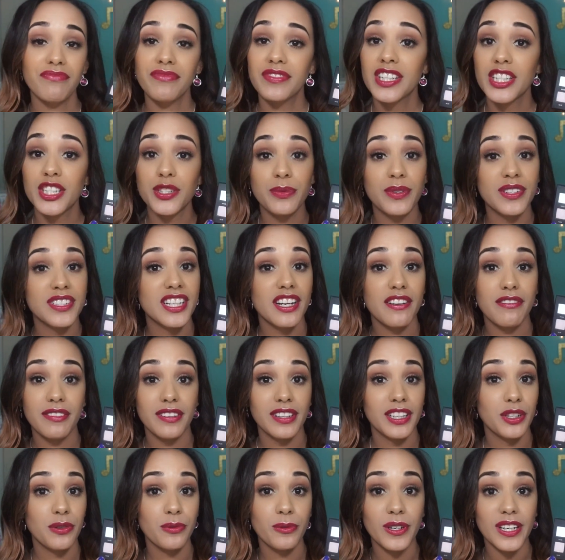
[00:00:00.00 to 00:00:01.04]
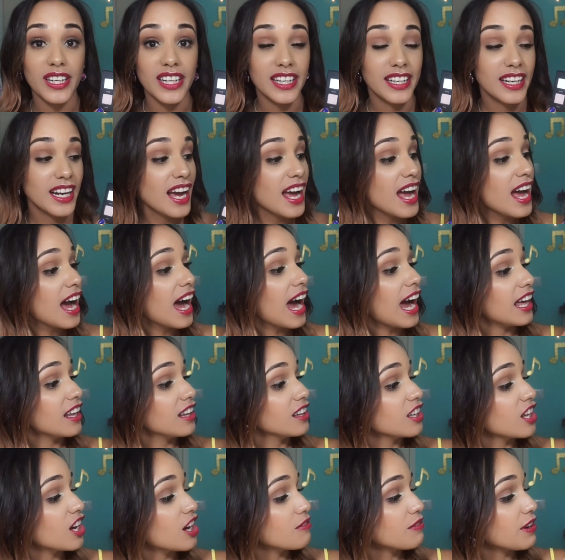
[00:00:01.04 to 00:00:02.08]
definitely won. I
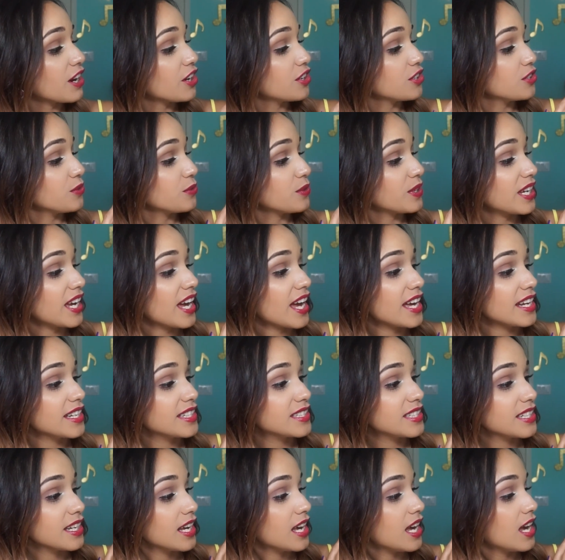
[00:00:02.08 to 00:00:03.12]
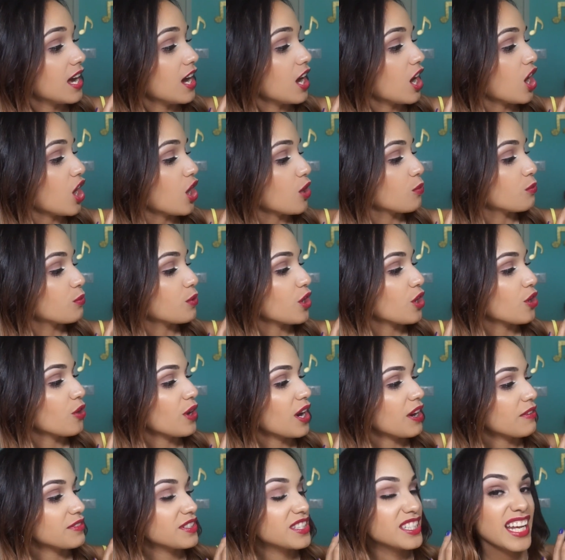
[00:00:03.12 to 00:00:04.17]
love how you get a row
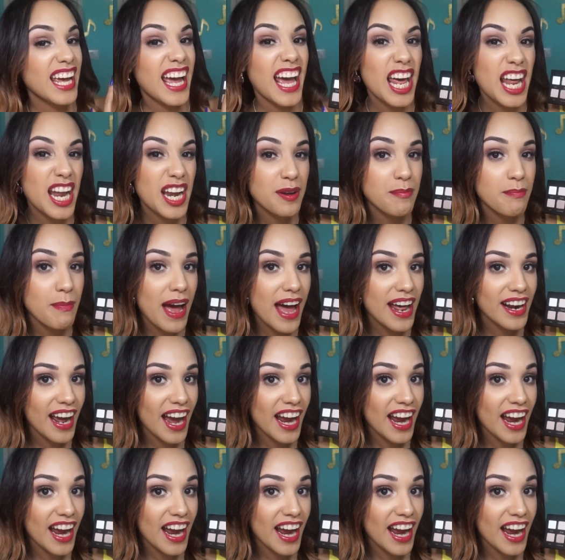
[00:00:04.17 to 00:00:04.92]
of 10 matte